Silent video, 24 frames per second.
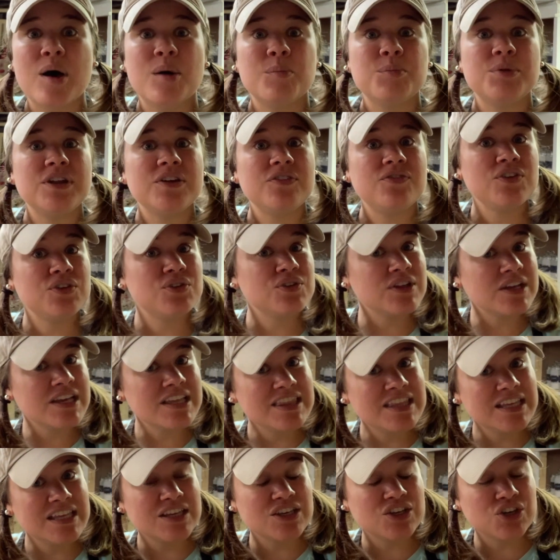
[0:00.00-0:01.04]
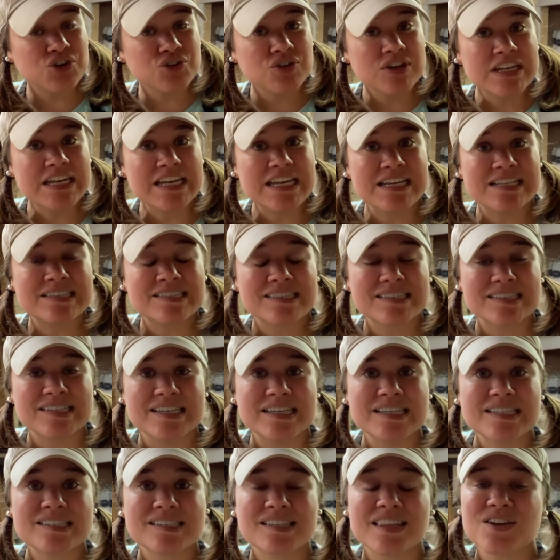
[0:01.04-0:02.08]
But if you look at the ingredients
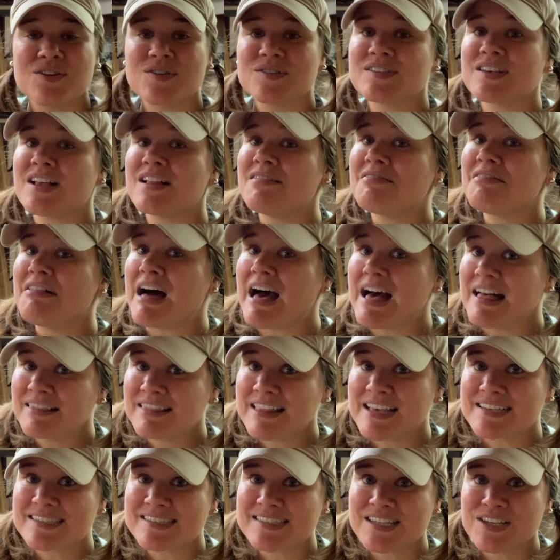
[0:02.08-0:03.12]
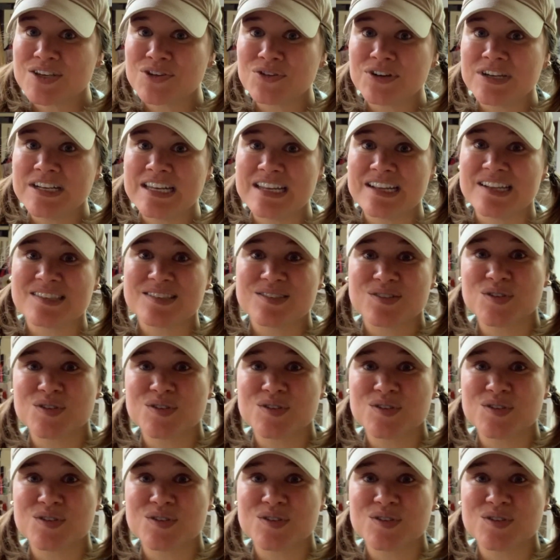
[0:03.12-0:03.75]
list, there's a lot less ingredients.